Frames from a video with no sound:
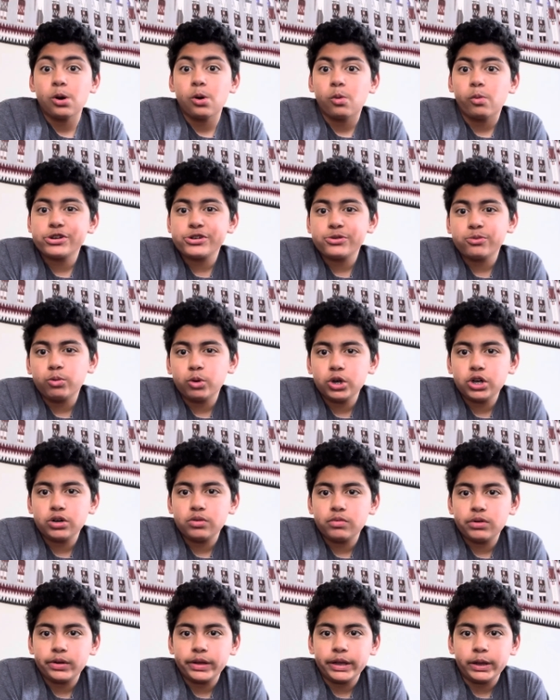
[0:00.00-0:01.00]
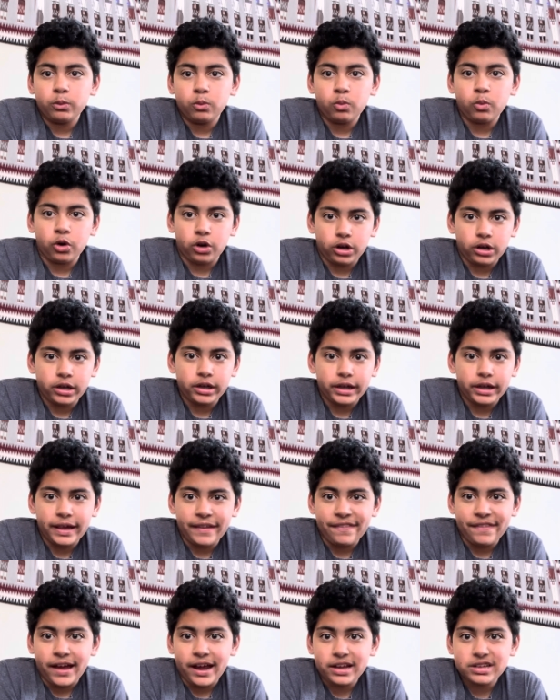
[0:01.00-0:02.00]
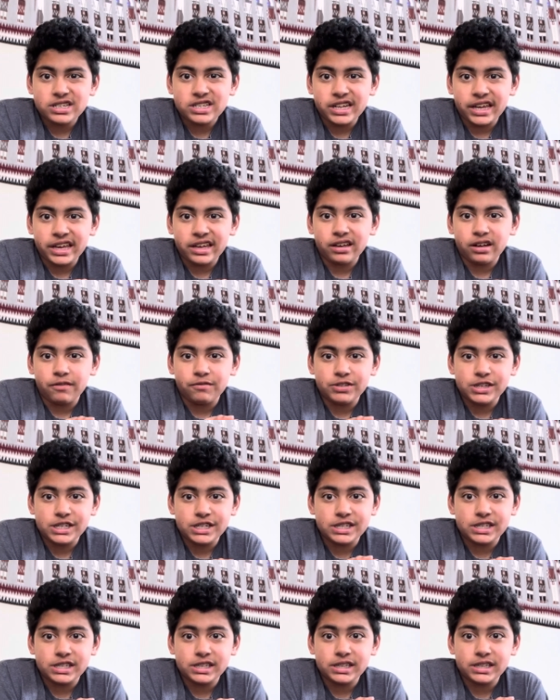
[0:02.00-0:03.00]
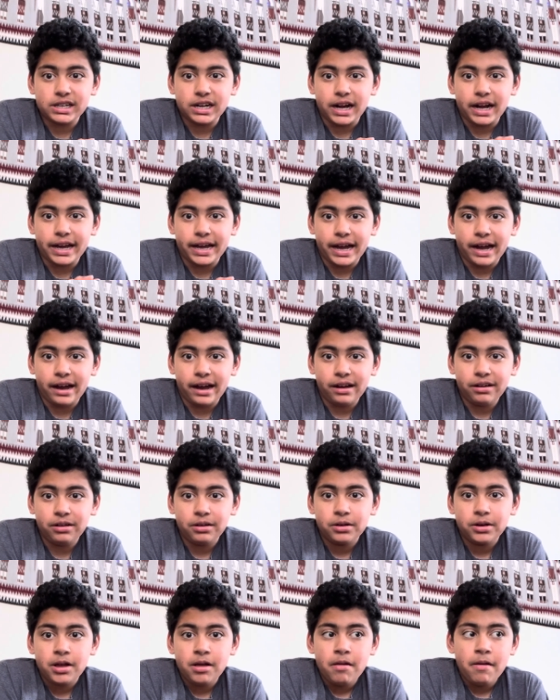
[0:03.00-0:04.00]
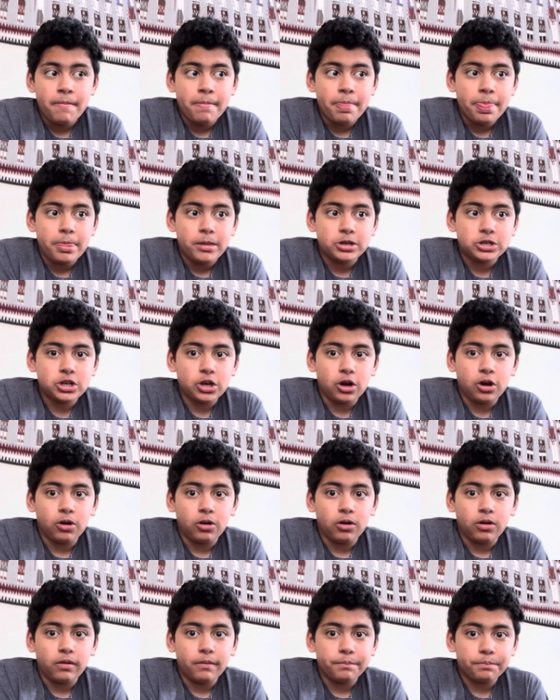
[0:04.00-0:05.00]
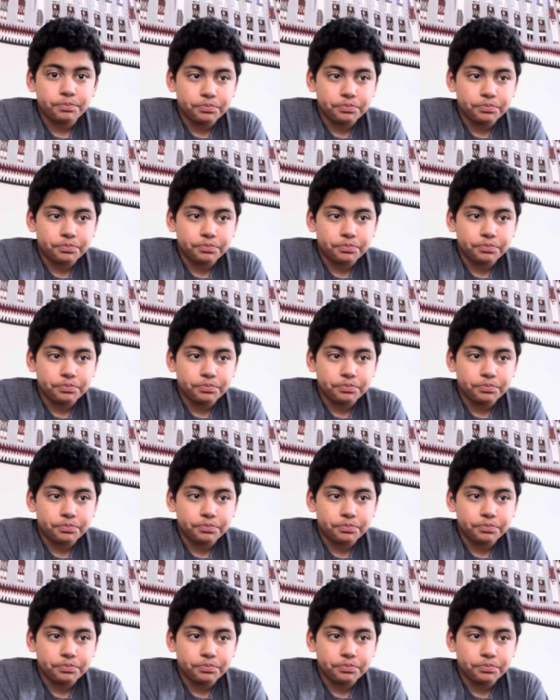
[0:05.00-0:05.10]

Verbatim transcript: which wouldn't really work in that state of DC that I had. So,